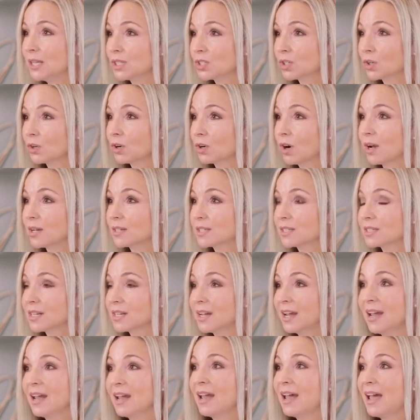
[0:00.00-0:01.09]
pizza
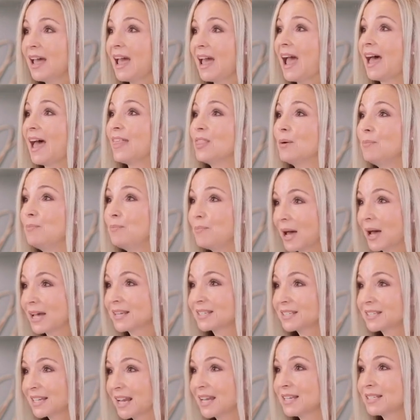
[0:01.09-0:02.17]
crust, and the
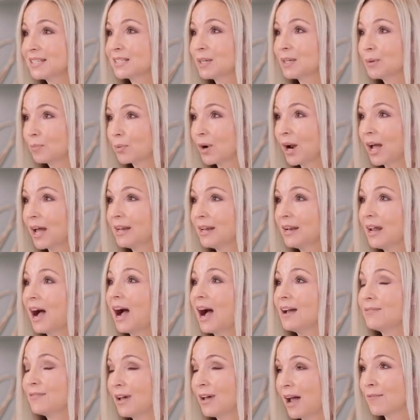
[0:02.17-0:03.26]
best tasting bread
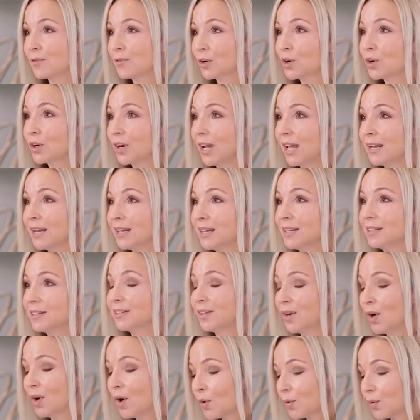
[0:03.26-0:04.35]
I've ever created,
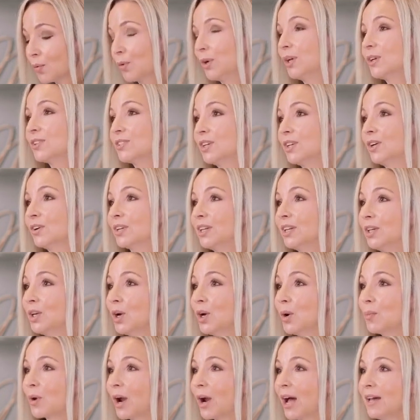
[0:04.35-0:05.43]
Real Deal
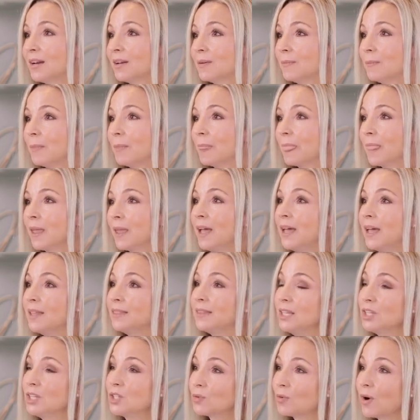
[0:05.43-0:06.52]
Keto Bread.
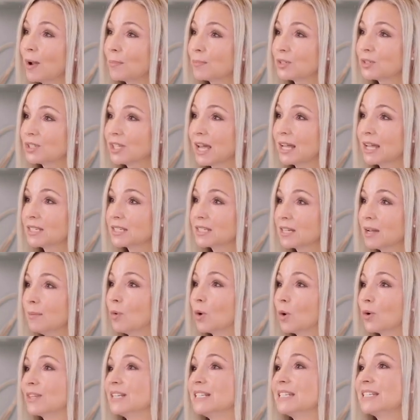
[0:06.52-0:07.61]
These represent
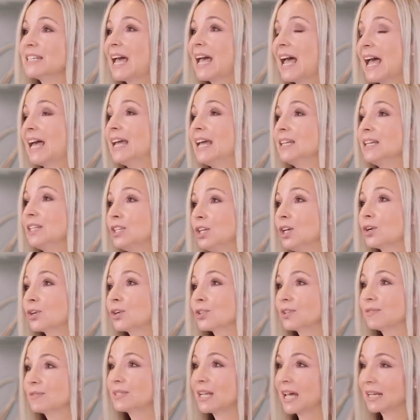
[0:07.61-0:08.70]
more than 10
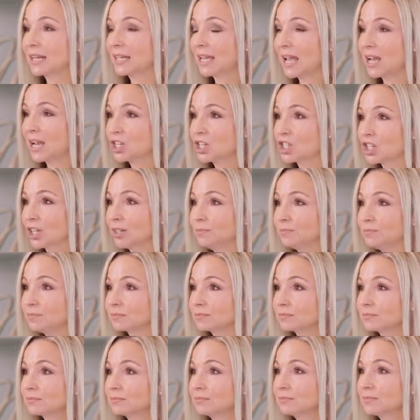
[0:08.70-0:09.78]
years of dedication.
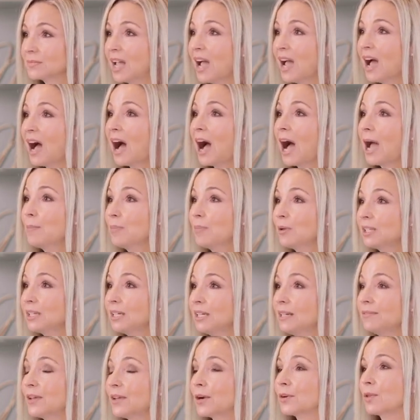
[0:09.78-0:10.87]
I
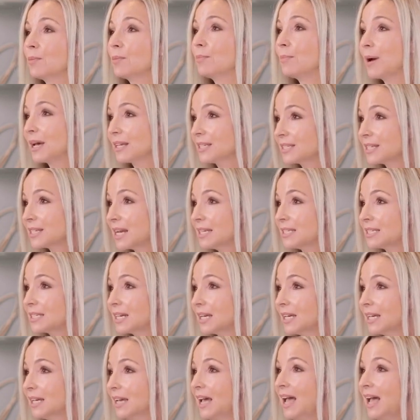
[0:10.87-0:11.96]
believe they're the best
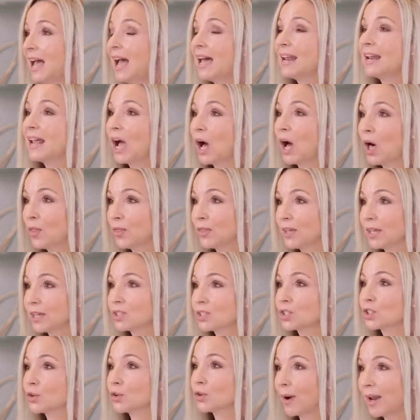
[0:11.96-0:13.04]
tasting and
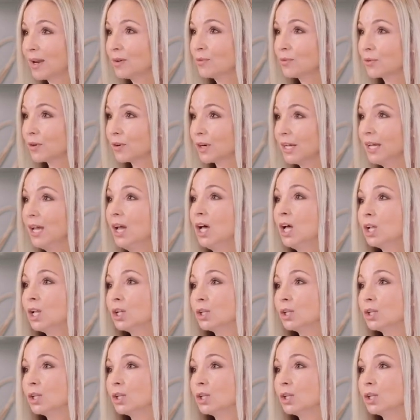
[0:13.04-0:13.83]
healthiest grain-free,